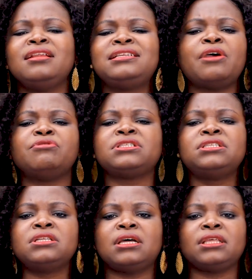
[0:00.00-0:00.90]
There is
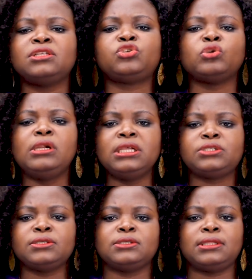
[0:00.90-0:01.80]
nothing too
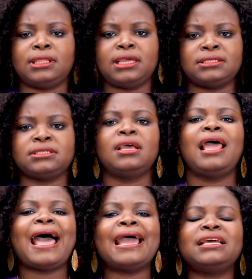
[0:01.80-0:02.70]
little to test.
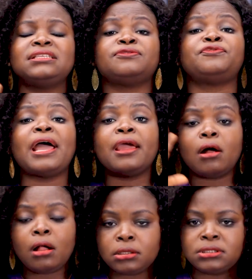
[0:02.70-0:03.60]
Identify
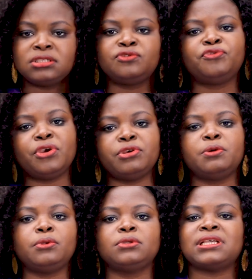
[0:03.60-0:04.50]
all those
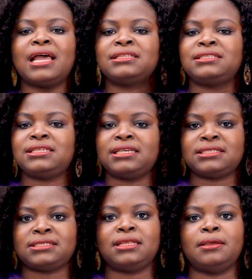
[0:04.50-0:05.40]
variables and
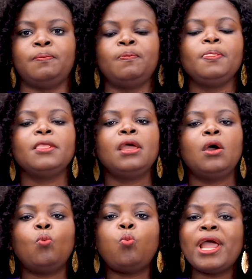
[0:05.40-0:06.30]
test them.
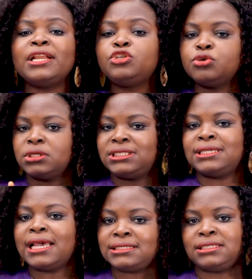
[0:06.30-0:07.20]
When you're
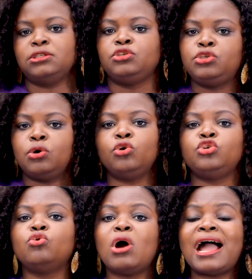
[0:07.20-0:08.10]
testing, though,
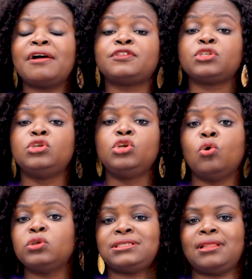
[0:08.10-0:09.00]
you have to
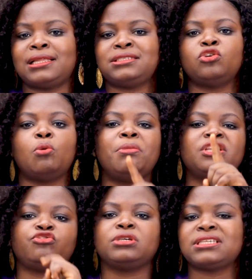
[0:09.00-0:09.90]
note that your
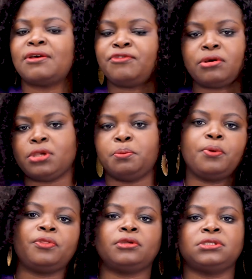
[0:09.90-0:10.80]
metrics are very
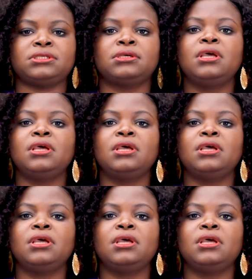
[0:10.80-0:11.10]
important.